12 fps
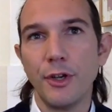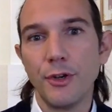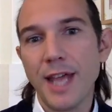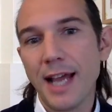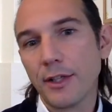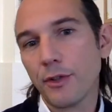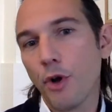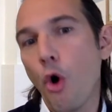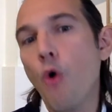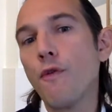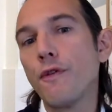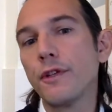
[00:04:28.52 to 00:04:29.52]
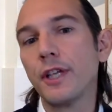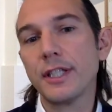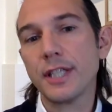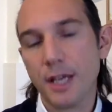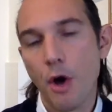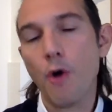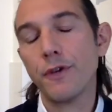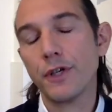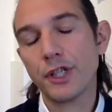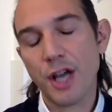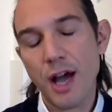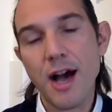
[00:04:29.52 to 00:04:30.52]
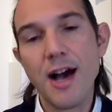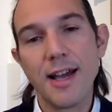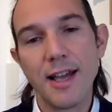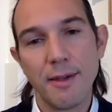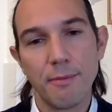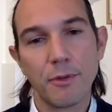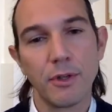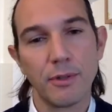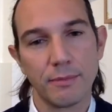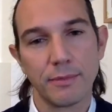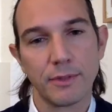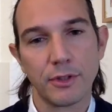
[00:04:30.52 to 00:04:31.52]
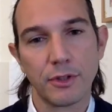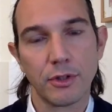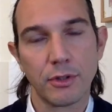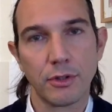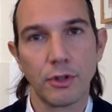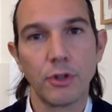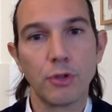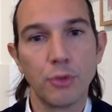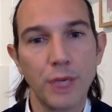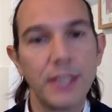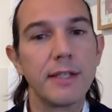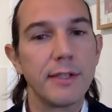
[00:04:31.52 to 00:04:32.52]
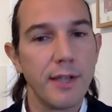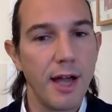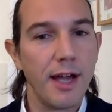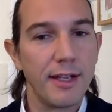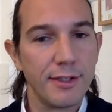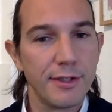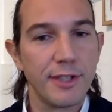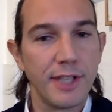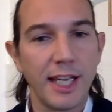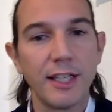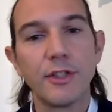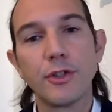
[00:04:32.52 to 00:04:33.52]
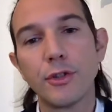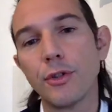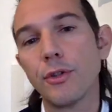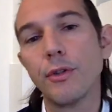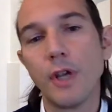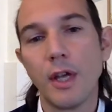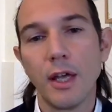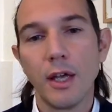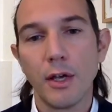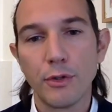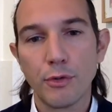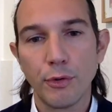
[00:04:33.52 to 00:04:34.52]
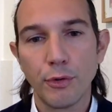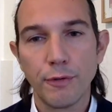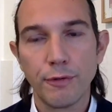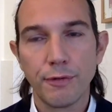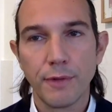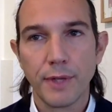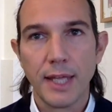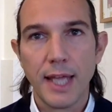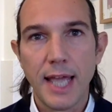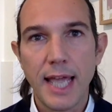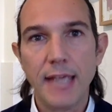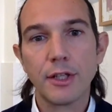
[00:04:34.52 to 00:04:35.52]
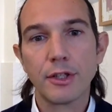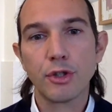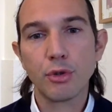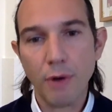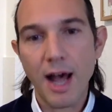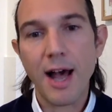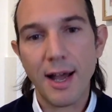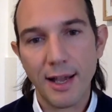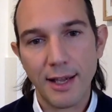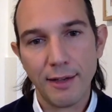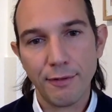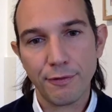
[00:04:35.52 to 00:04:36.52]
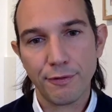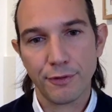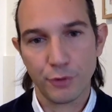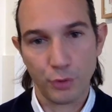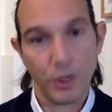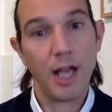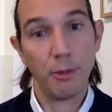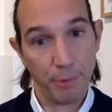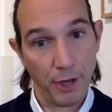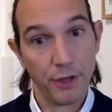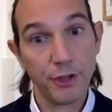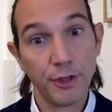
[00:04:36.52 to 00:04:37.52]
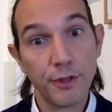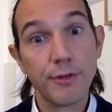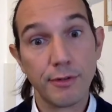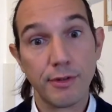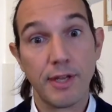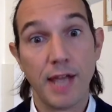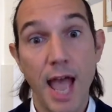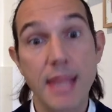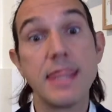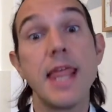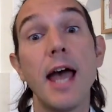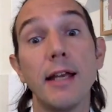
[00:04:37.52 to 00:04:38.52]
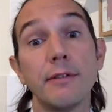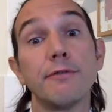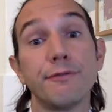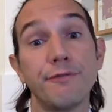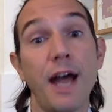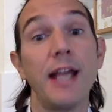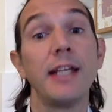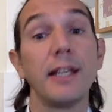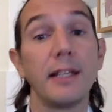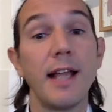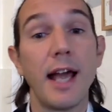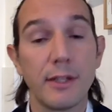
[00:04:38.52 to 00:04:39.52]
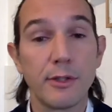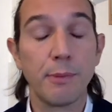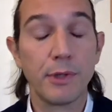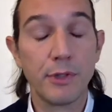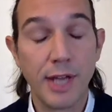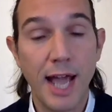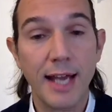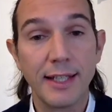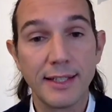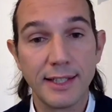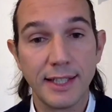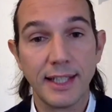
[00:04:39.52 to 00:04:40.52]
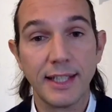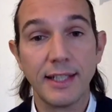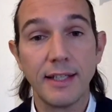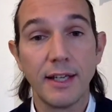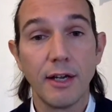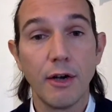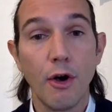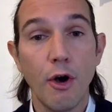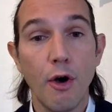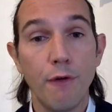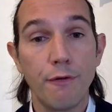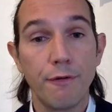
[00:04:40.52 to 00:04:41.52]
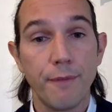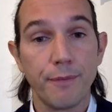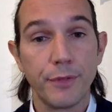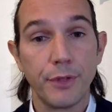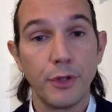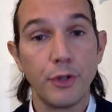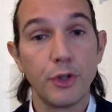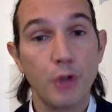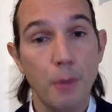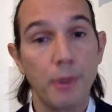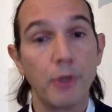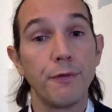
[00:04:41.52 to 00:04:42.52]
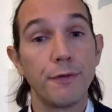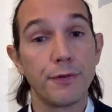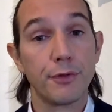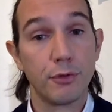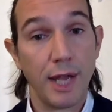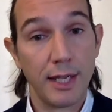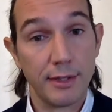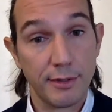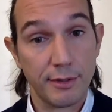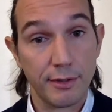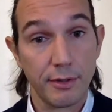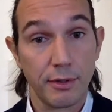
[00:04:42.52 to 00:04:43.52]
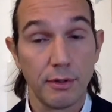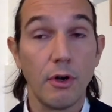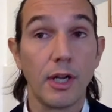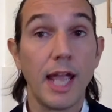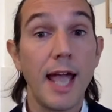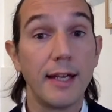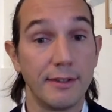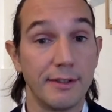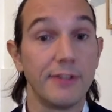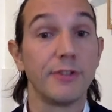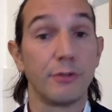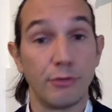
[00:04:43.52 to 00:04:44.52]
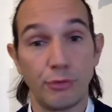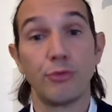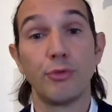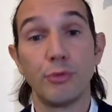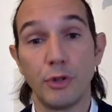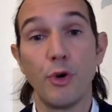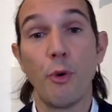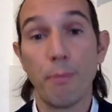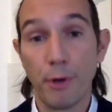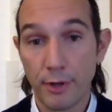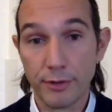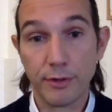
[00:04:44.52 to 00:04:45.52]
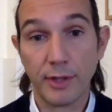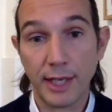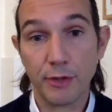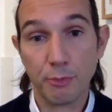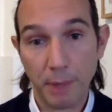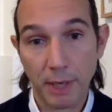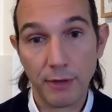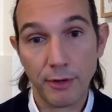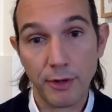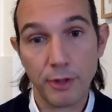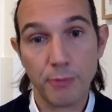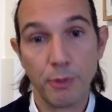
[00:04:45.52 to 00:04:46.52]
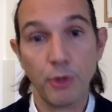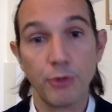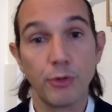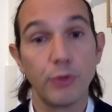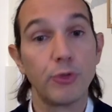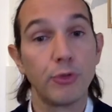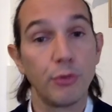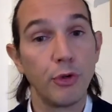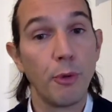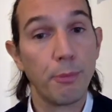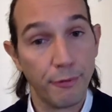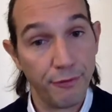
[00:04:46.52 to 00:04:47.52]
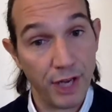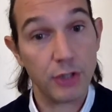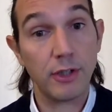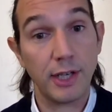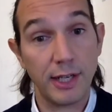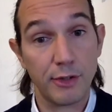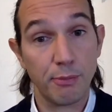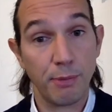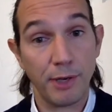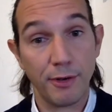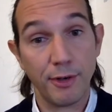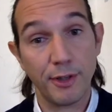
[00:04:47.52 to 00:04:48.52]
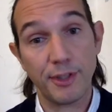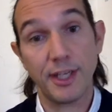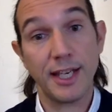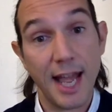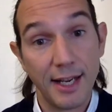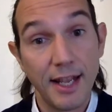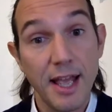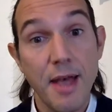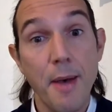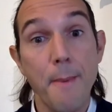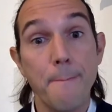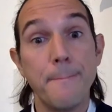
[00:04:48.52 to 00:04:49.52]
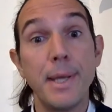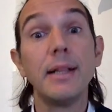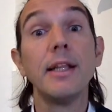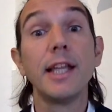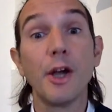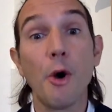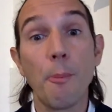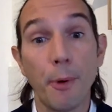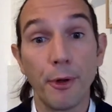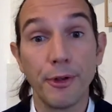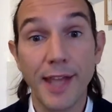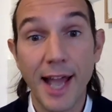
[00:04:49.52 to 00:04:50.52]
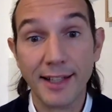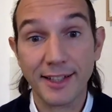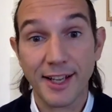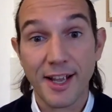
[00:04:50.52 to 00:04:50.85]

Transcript: that over time concretized into a sort of inner drive to help others, and then finding that speciality of the topic of stress, again through your personal experience but also through your professional experience, and then building up on that